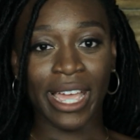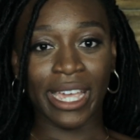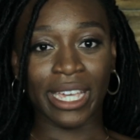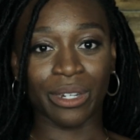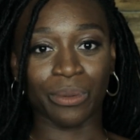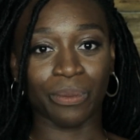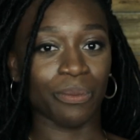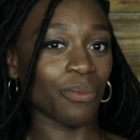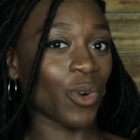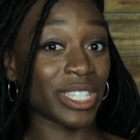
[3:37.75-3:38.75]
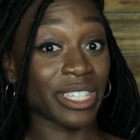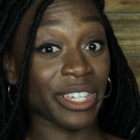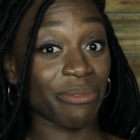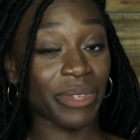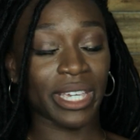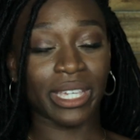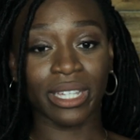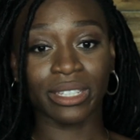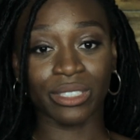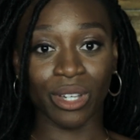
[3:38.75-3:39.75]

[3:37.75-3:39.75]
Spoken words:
and want to leave me.